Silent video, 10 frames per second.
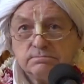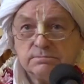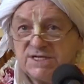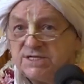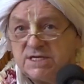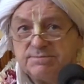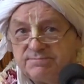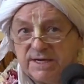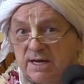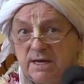this
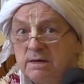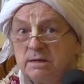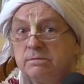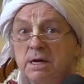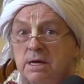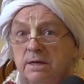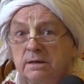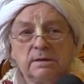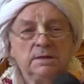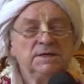material
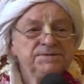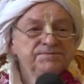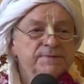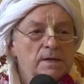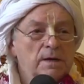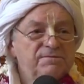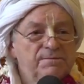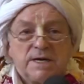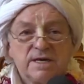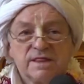world
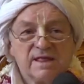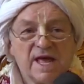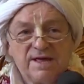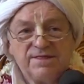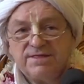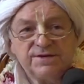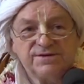of birth, death, and